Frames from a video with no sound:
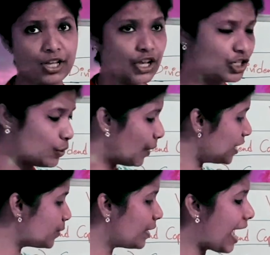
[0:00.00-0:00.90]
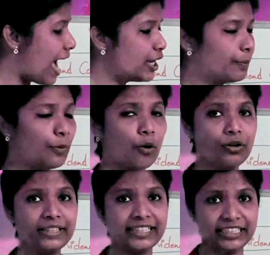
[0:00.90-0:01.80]
So once we add up all
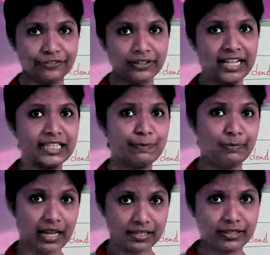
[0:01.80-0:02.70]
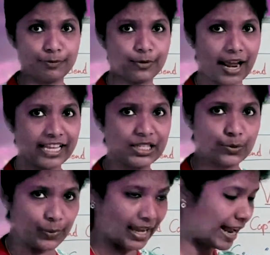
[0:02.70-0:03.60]
the dividends plus the price,
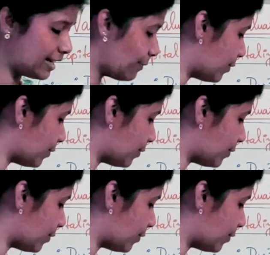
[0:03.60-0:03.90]
we end up with